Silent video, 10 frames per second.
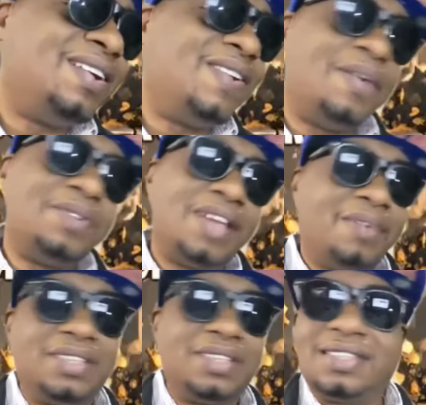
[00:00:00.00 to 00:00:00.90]
You know, I, I
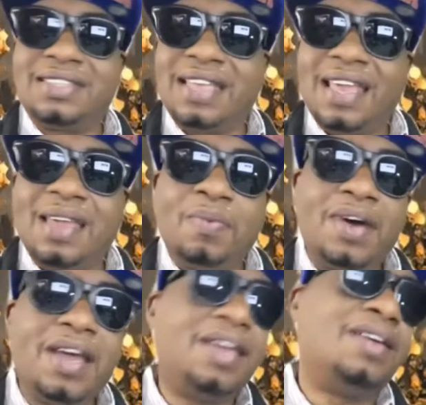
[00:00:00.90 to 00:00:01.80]
was the same
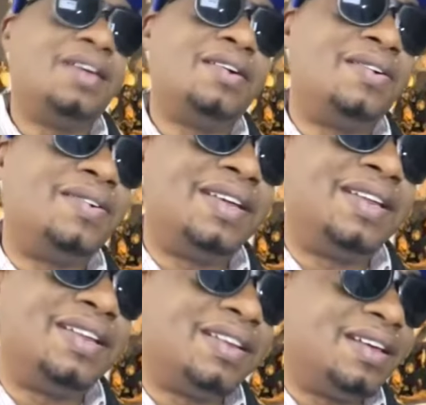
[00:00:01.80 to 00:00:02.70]
way, you know,
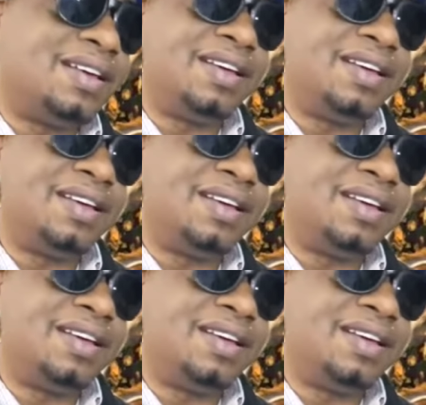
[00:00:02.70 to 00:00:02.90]
and